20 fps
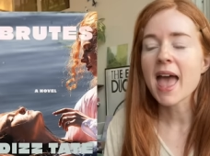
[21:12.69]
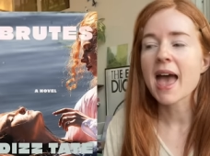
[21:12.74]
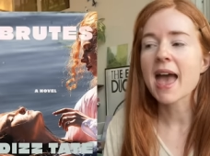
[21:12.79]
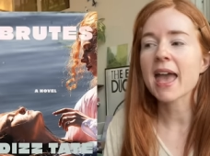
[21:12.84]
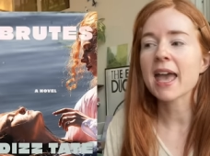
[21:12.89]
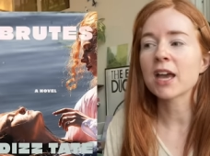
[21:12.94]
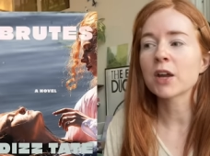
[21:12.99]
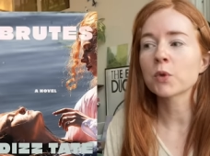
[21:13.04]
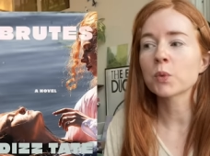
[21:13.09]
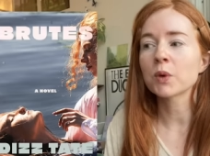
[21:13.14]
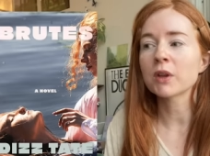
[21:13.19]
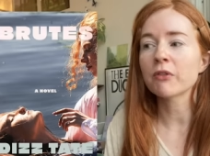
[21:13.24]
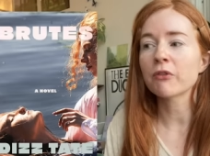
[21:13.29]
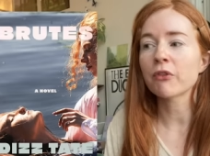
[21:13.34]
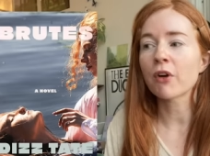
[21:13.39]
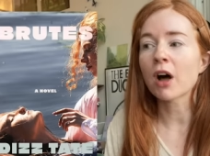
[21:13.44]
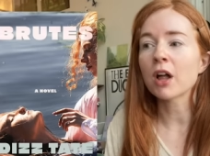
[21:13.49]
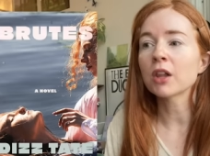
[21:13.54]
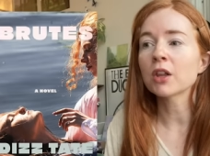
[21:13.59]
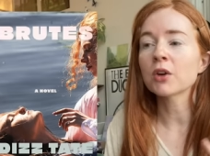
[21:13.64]
and we
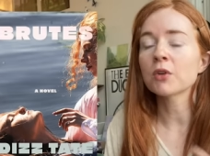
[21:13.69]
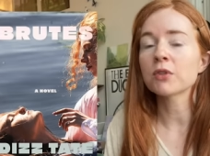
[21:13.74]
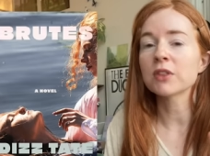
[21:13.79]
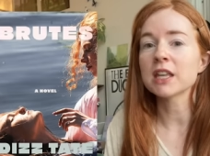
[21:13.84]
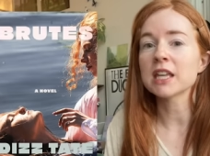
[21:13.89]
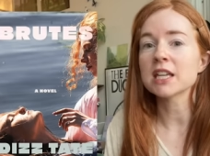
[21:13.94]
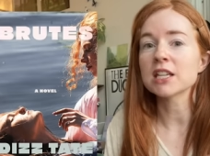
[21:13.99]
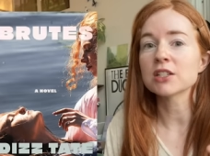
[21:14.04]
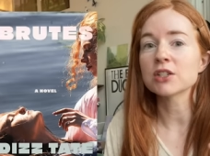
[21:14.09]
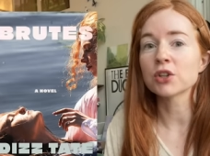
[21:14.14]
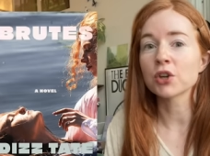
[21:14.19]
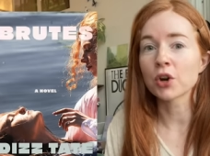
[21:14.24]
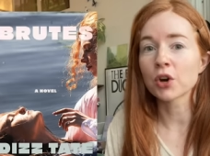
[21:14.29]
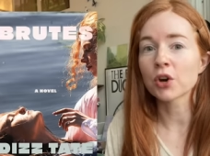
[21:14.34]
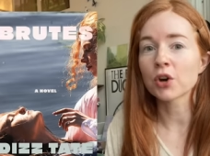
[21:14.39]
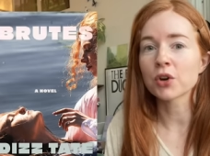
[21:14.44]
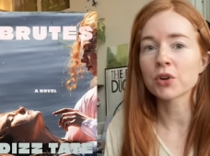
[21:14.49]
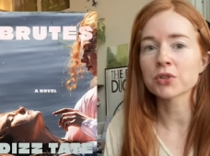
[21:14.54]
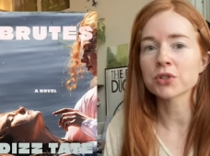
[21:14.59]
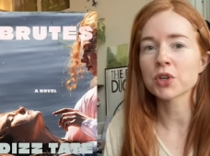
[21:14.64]
follow these
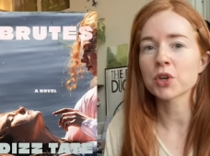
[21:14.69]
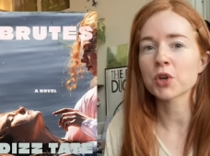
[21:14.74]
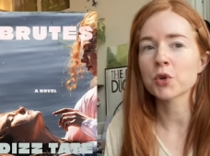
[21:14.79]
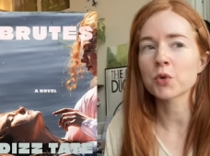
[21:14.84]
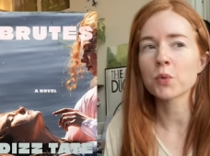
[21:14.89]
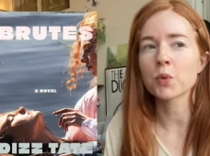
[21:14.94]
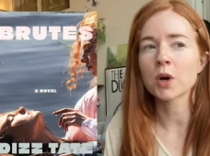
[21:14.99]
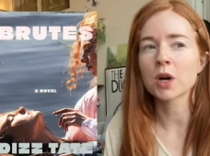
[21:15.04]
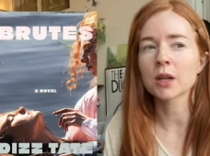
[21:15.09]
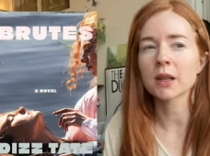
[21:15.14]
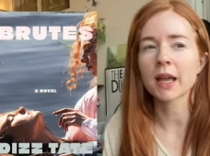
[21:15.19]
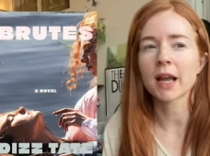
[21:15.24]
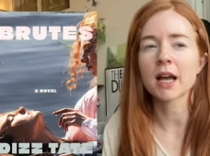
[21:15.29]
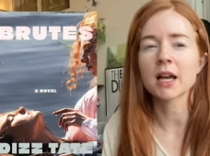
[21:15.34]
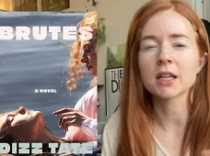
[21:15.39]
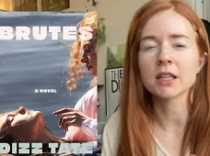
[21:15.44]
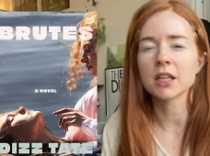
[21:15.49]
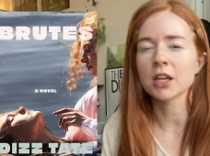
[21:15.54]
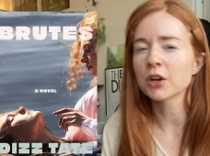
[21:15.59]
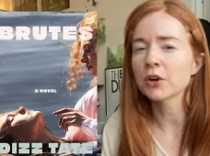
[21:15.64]
girls who were like a
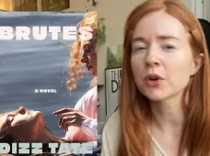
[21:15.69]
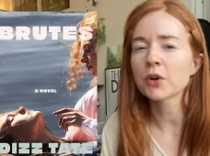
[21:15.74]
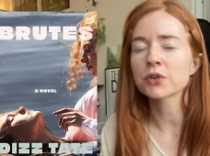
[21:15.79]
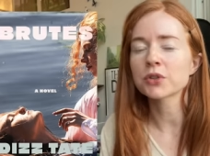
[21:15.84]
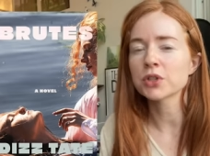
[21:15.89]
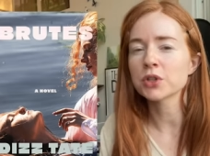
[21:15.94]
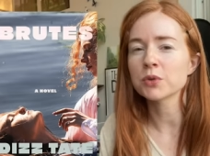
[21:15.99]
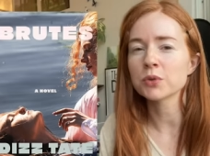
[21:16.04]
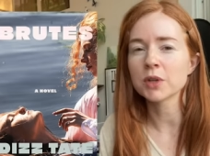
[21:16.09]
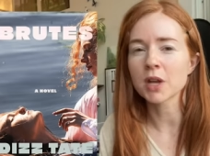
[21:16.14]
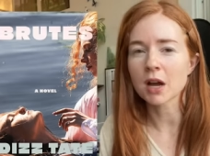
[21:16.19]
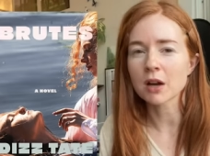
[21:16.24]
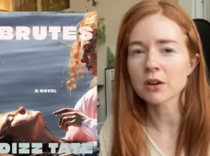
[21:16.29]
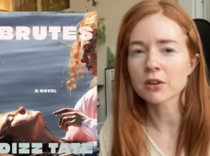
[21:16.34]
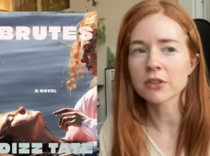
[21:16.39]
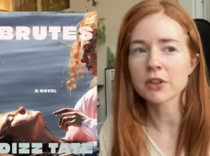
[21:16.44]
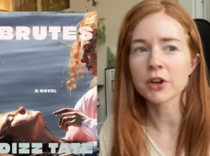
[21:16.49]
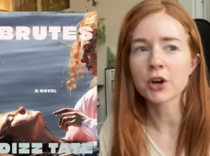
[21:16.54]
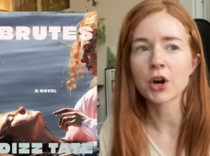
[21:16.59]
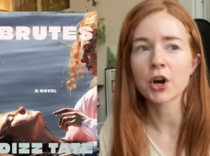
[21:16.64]
year or two younger
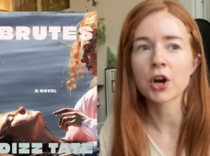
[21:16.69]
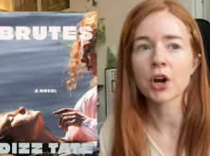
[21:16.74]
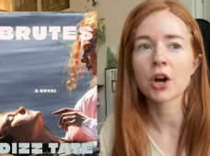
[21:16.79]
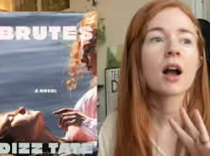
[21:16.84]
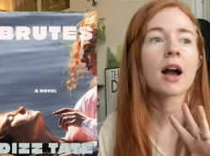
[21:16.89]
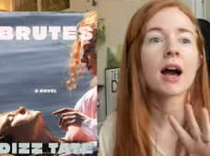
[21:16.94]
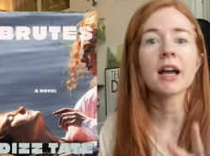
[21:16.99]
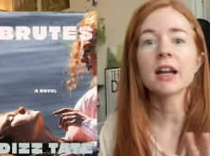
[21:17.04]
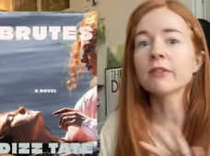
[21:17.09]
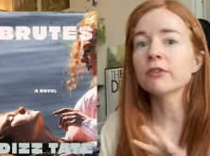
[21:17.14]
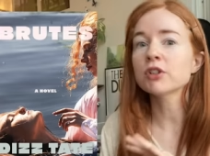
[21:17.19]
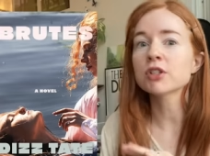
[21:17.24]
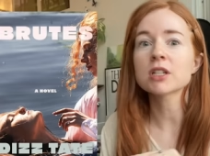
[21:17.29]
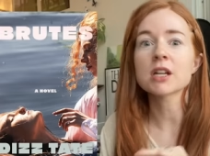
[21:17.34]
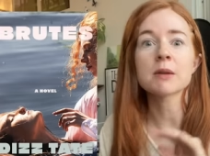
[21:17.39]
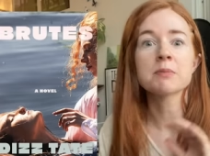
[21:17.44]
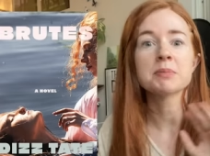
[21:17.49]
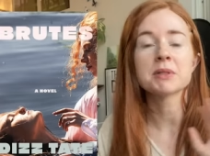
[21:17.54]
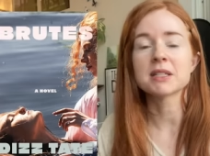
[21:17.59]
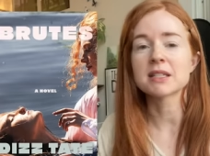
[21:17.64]
than her, kind of just
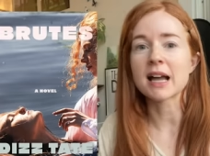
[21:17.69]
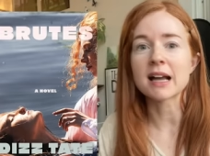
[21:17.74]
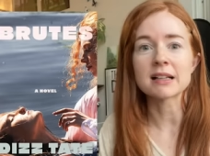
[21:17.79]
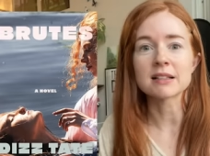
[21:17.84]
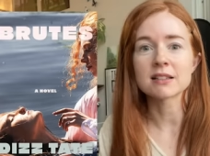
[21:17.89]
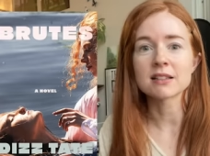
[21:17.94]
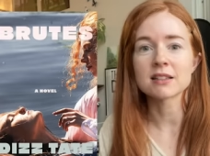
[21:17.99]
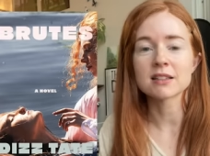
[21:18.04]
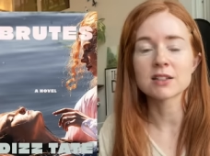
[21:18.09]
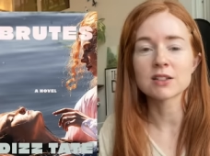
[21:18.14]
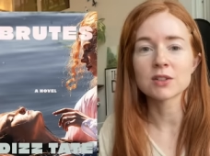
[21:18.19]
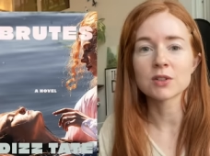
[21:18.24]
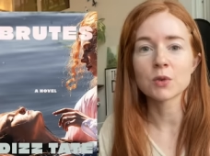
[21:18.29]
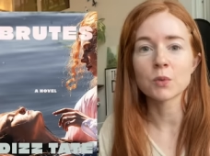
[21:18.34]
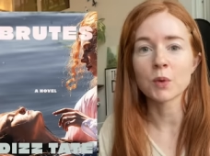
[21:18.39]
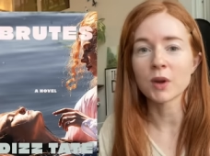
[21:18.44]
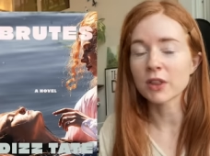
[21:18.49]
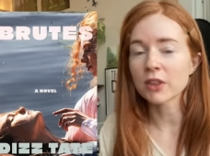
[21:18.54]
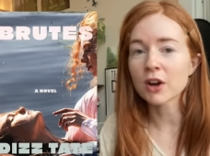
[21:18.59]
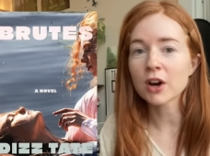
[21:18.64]
obsessed
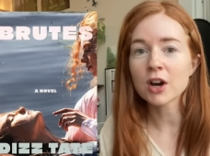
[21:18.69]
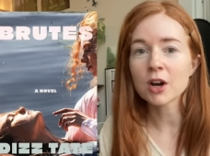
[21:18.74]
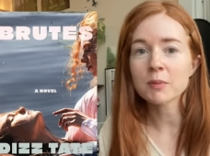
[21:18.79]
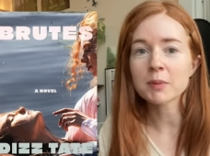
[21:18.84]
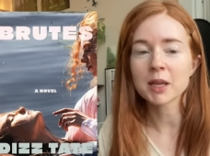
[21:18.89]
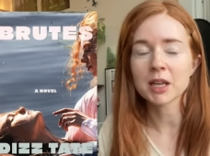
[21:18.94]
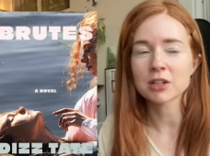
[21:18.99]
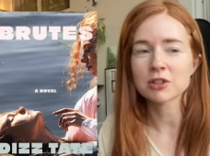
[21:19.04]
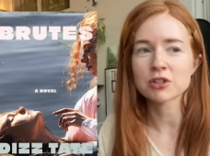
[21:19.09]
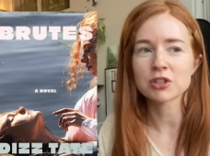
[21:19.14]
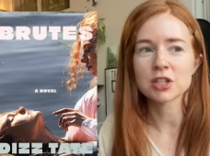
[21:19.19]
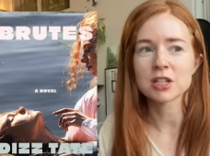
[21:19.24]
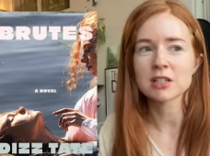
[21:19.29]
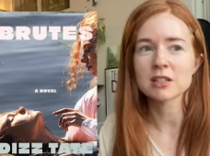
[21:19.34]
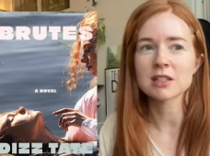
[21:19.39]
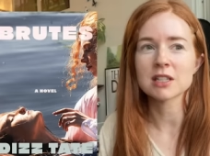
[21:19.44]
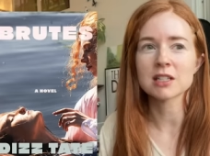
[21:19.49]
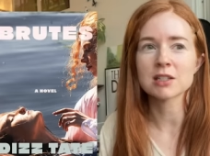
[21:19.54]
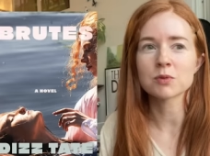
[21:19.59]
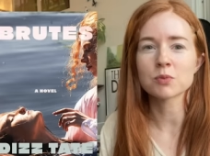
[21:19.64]
with her because she's
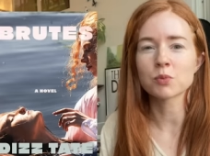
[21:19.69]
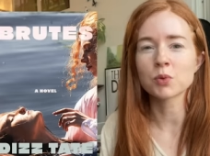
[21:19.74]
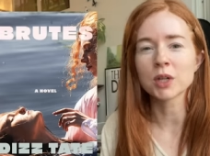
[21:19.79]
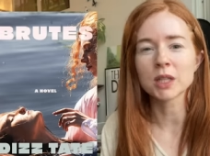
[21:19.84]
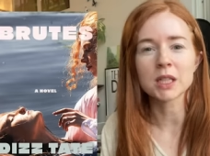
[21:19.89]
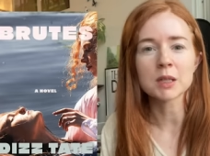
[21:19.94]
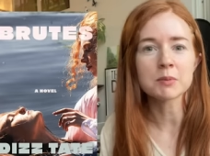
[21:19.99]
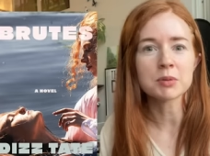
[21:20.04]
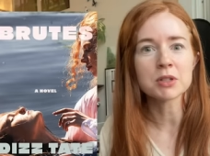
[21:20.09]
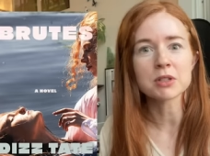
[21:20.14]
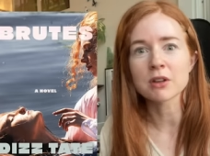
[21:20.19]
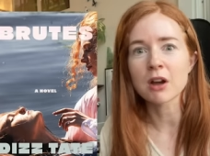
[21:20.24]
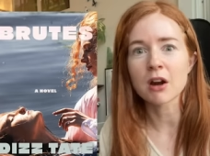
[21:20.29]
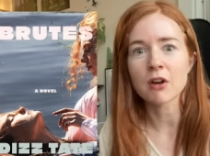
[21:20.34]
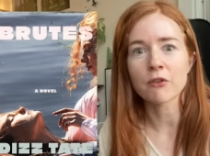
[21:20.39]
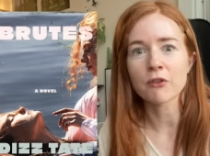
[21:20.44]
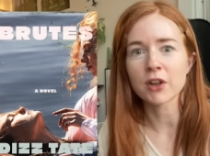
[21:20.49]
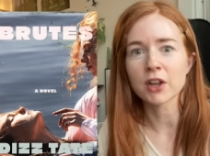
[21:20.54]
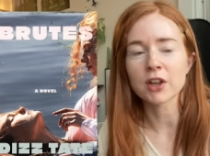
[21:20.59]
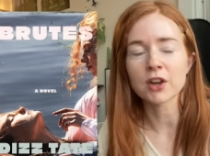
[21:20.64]
this really bizarre
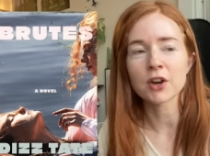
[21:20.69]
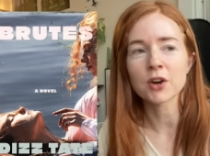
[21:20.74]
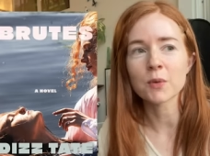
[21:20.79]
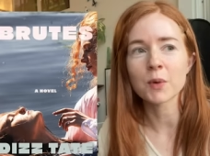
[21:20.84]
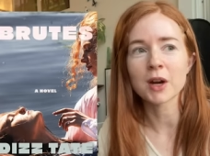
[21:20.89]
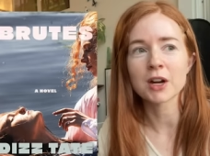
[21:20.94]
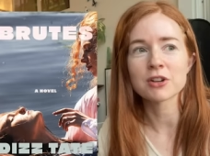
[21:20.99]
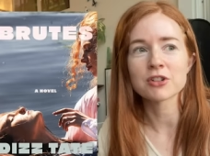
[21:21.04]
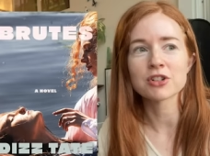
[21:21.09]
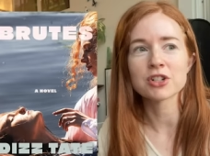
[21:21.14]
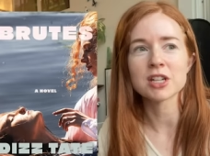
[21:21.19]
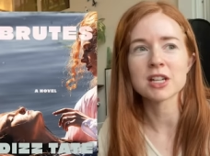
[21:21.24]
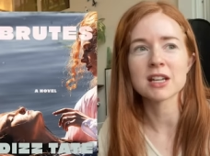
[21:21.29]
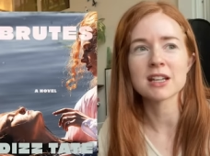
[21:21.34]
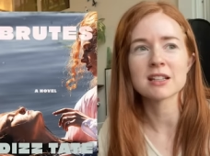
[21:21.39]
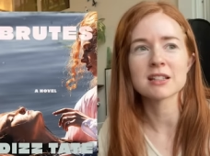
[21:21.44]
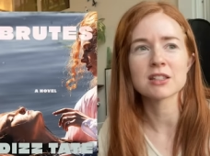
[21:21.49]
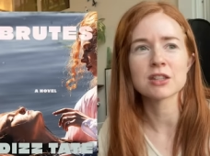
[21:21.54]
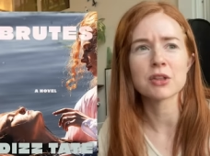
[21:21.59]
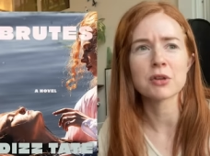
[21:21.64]
figure where she
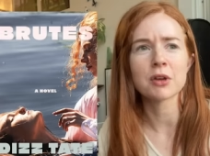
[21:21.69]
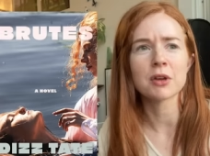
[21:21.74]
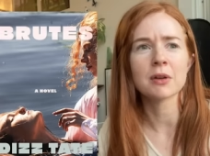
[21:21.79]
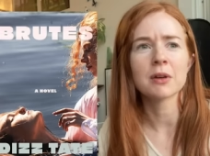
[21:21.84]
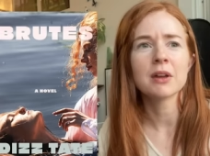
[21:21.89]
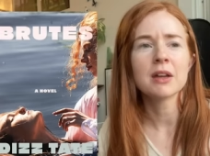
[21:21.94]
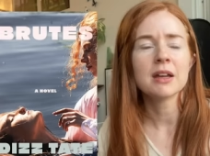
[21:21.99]
is the